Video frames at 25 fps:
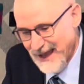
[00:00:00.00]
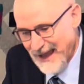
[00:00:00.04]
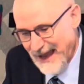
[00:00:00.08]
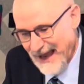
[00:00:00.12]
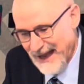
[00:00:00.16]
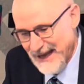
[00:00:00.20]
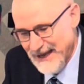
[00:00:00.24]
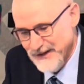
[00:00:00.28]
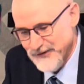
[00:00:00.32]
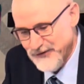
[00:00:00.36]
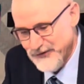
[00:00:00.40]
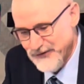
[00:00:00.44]

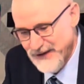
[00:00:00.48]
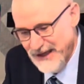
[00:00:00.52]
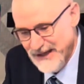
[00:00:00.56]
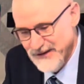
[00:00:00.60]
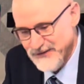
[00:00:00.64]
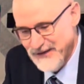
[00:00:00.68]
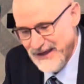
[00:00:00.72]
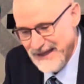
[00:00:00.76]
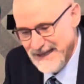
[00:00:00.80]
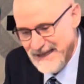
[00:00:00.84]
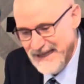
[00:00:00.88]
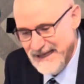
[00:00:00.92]
And it
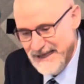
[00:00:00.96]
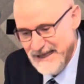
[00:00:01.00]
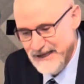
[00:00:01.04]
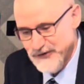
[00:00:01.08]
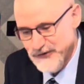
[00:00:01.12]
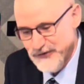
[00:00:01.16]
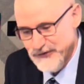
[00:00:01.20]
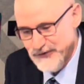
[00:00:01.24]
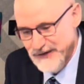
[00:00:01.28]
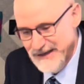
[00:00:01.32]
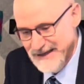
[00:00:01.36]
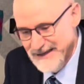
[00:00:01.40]
says, and he
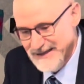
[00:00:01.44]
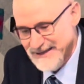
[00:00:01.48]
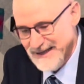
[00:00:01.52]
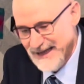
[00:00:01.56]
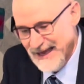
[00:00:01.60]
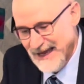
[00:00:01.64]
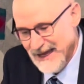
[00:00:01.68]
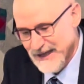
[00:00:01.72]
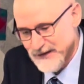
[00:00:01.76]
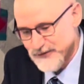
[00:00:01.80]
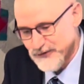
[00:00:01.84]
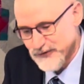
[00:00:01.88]
sent
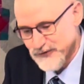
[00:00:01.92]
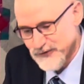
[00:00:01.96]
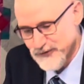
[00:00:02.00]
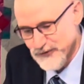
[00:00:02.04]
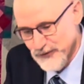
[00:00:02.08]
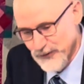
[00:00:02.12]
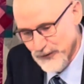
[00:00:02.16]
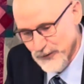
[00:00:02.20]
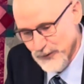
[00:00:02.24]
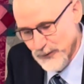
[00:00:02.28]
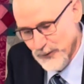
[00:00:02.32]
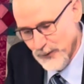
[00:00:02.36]
and
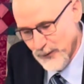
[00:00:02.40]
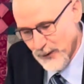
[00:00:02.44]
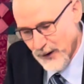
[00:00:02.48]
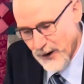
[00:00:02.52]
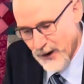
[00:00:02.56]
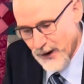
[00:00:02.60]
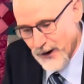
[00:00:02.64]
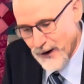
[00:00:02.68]
slew